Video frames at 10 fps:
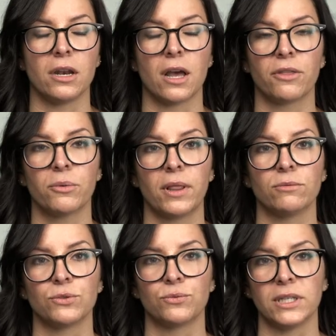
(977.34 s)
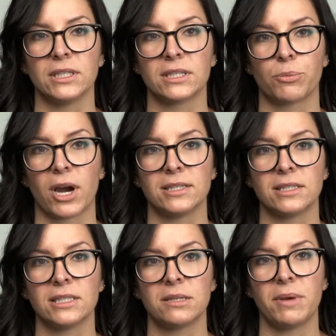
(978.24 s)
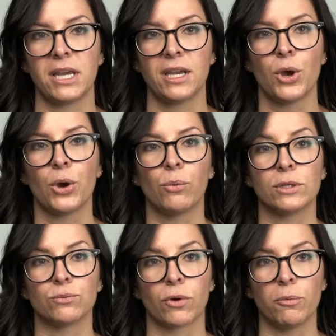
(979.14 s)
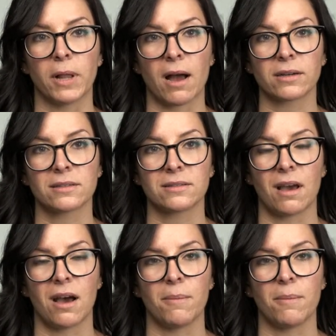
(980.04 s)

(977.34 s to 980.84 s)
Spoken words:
Another one that was really surprising to me was Roblox.